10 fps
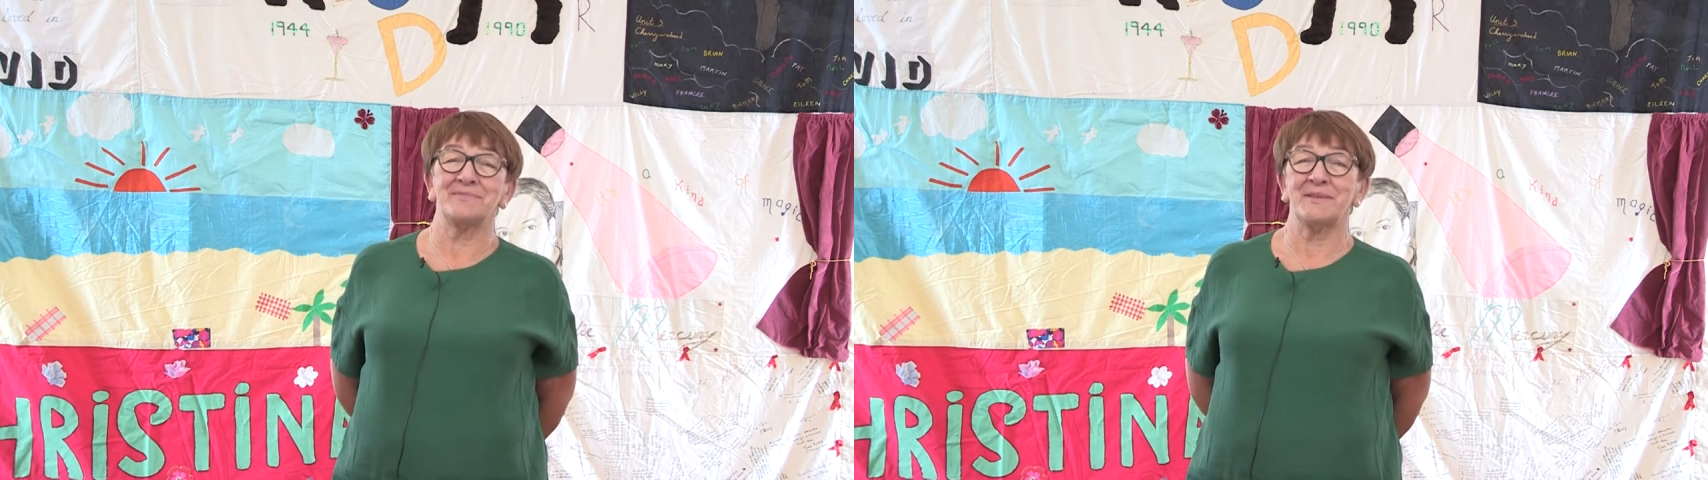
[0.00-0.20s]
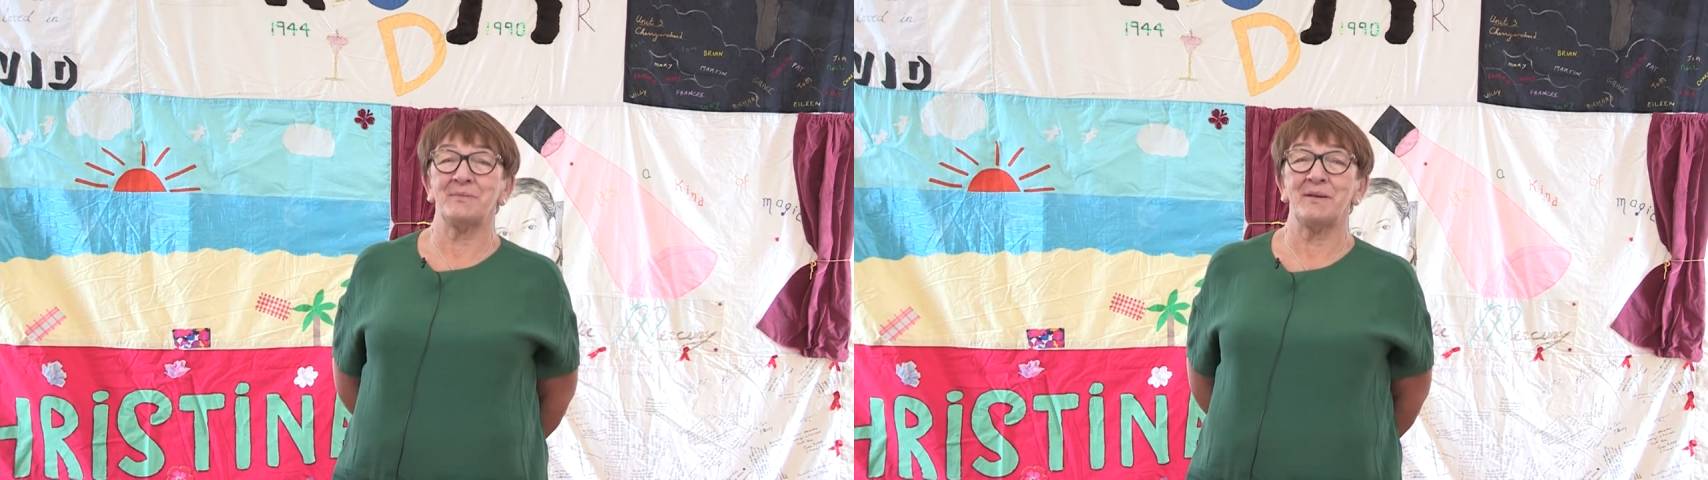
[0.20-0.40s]

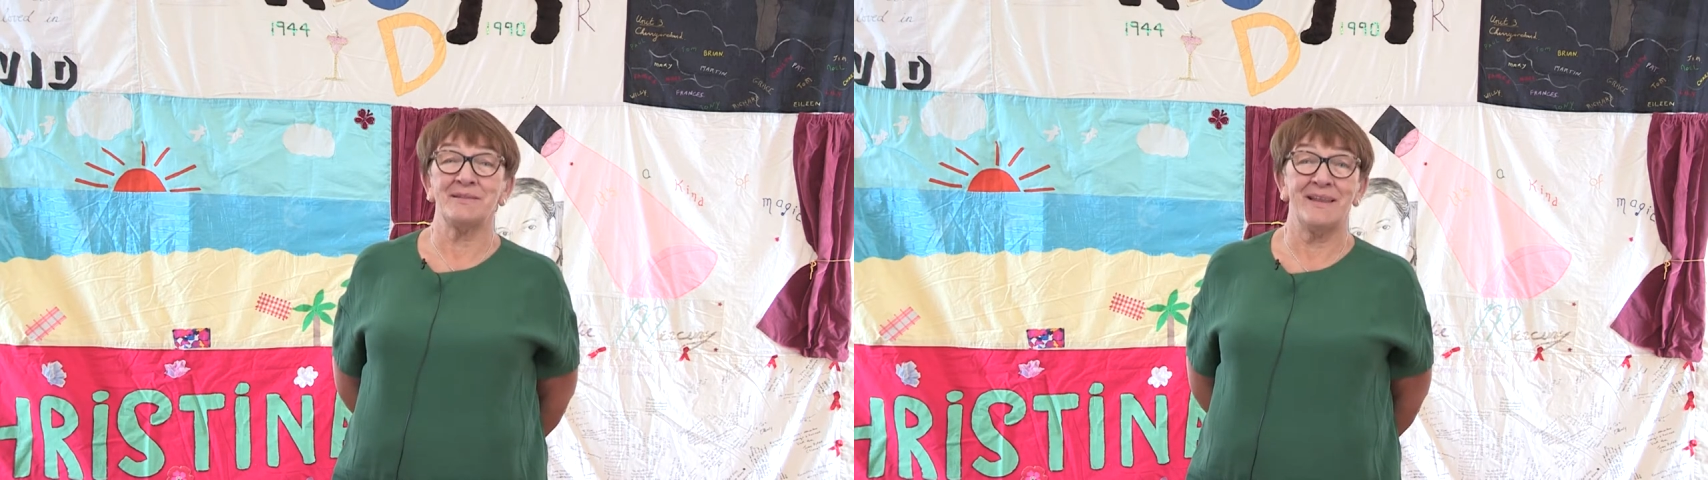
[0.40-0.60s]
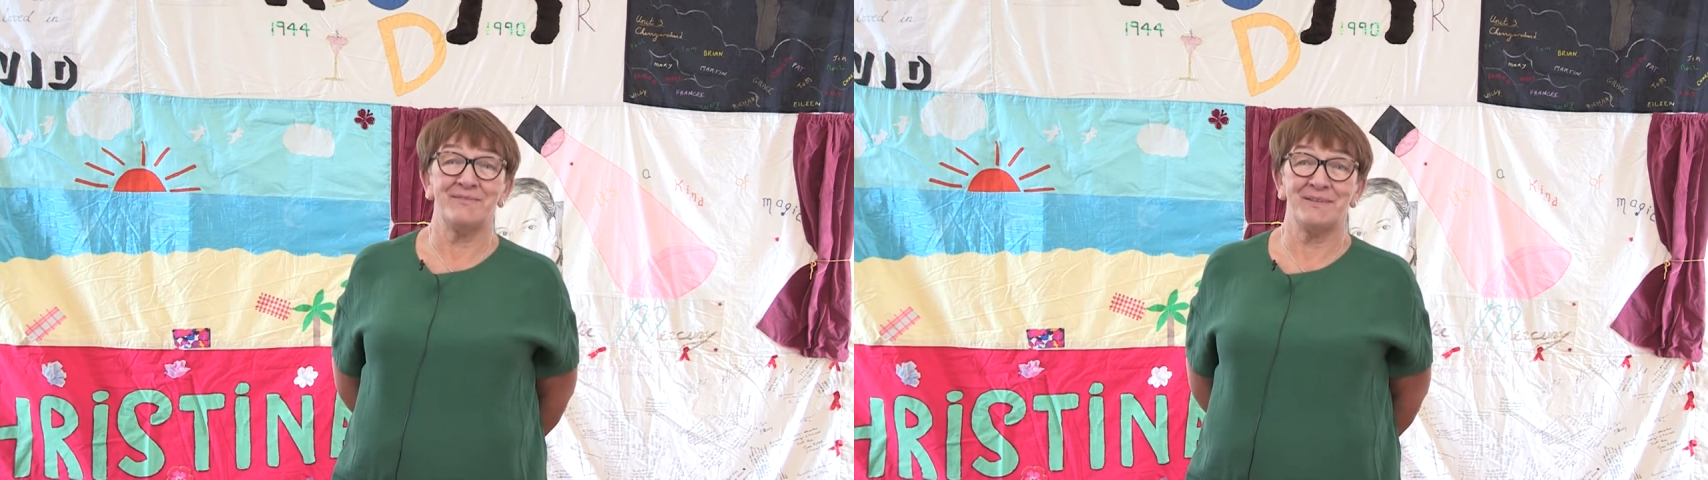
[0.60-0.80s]
the
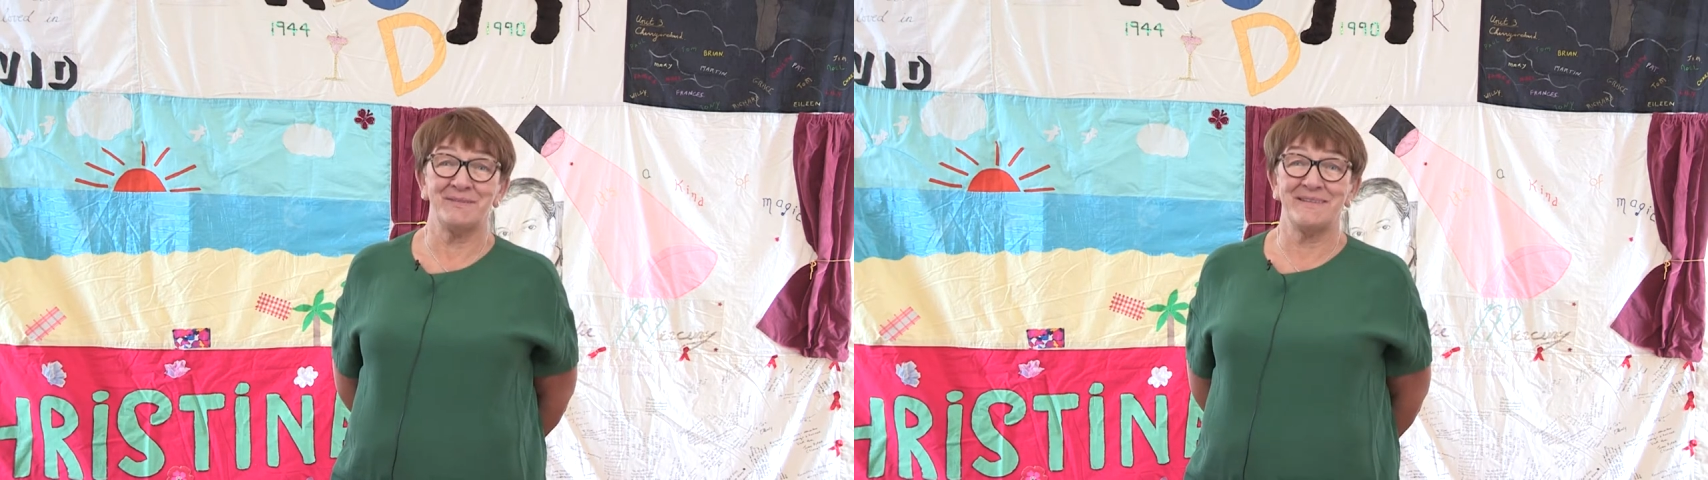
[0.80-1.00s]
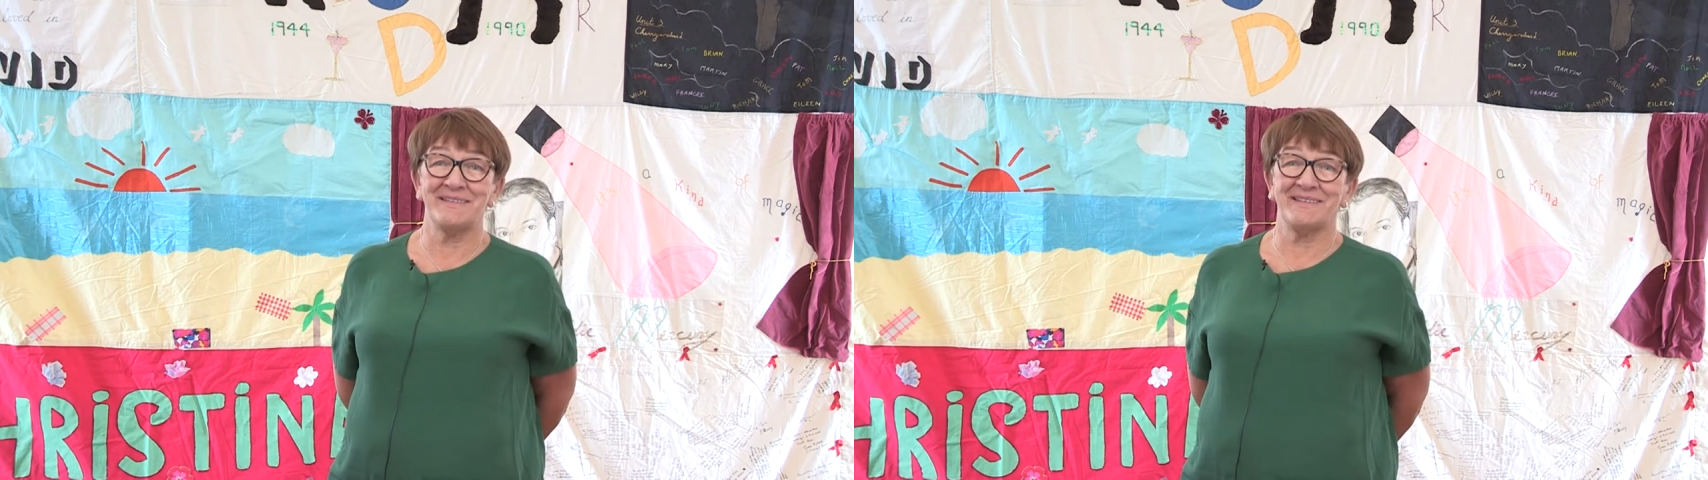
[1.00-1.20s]
bottle every
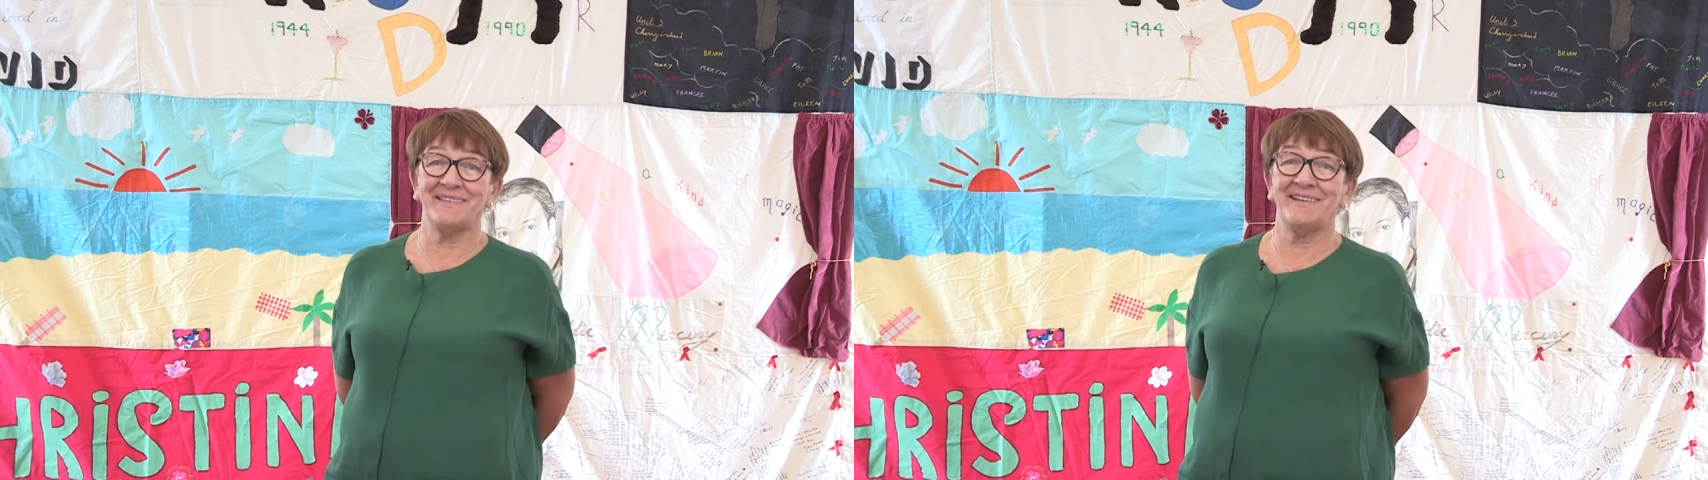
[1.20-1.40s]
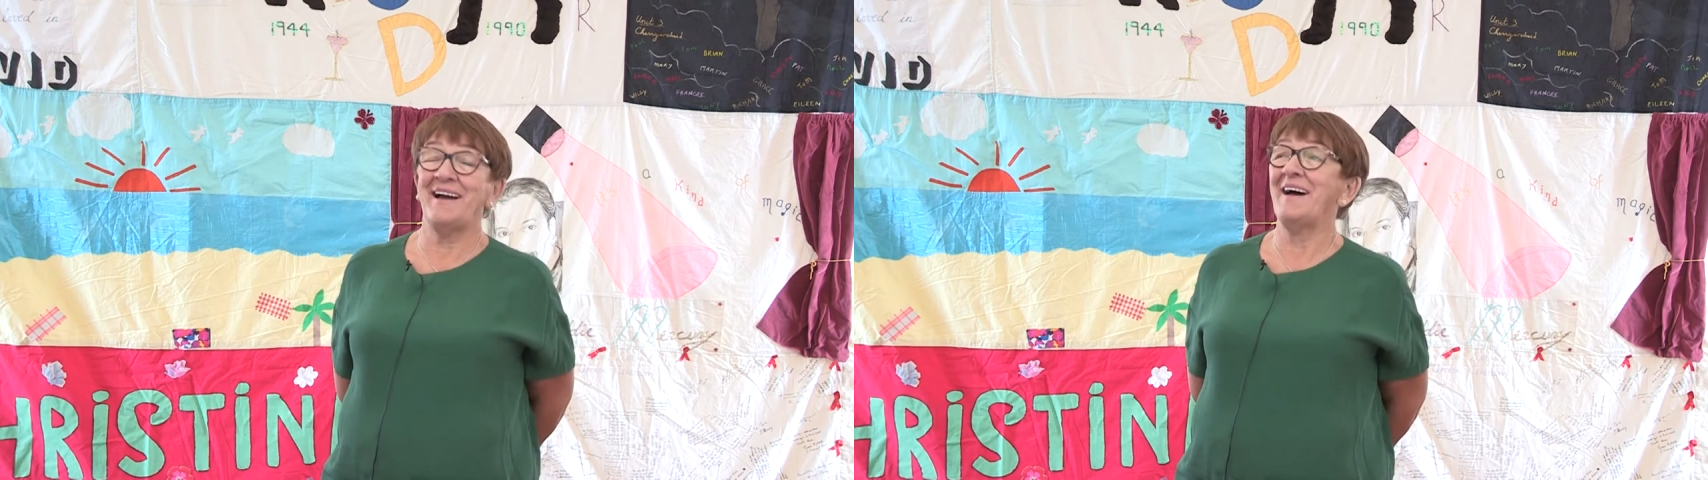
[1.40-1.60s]
week.